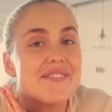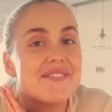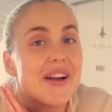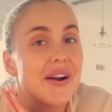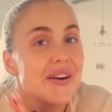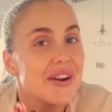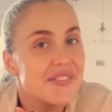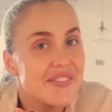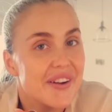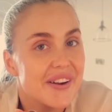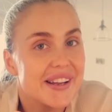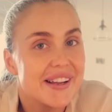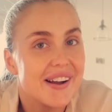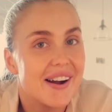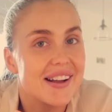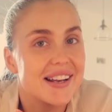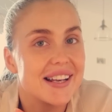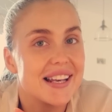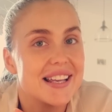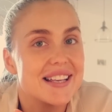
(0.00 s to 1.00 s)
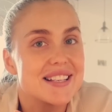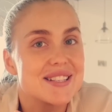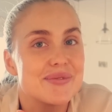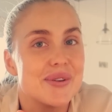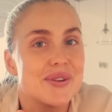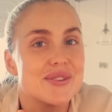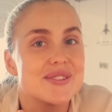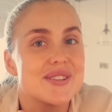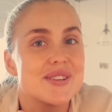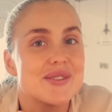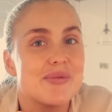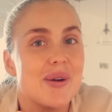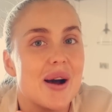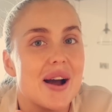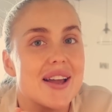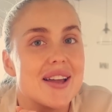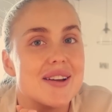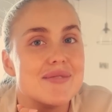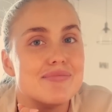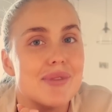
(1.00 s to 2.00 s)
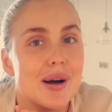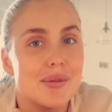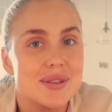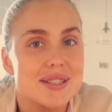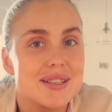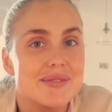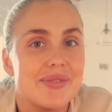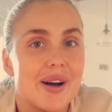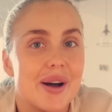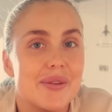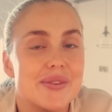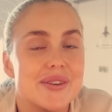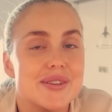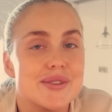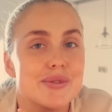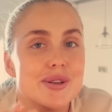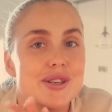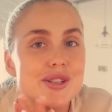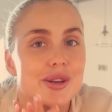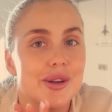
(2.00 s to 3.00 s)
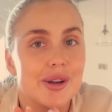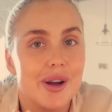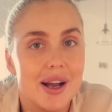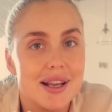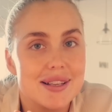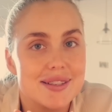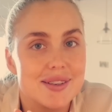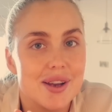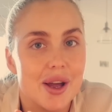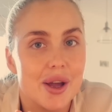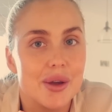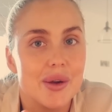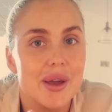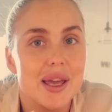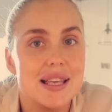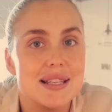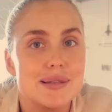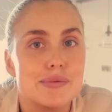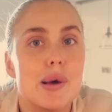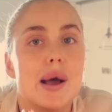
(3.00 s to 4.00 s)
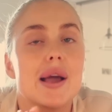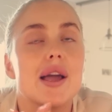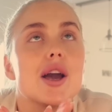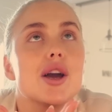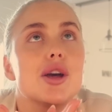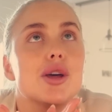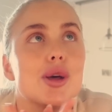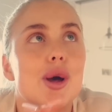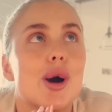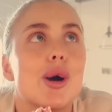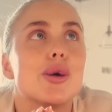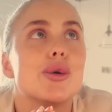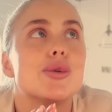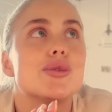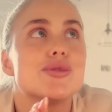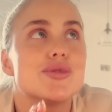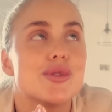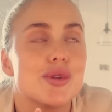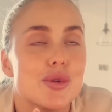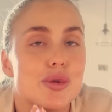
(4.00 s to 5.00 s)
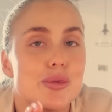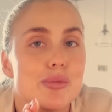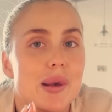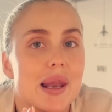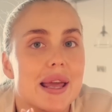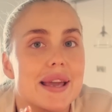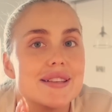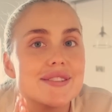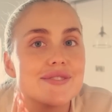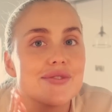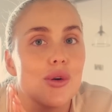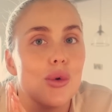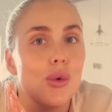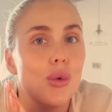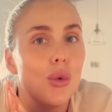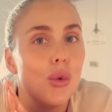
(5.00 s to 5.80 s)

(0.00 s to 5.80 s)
very very kindly sponsored by Mamas and Papas, which you guys know is my go-to place for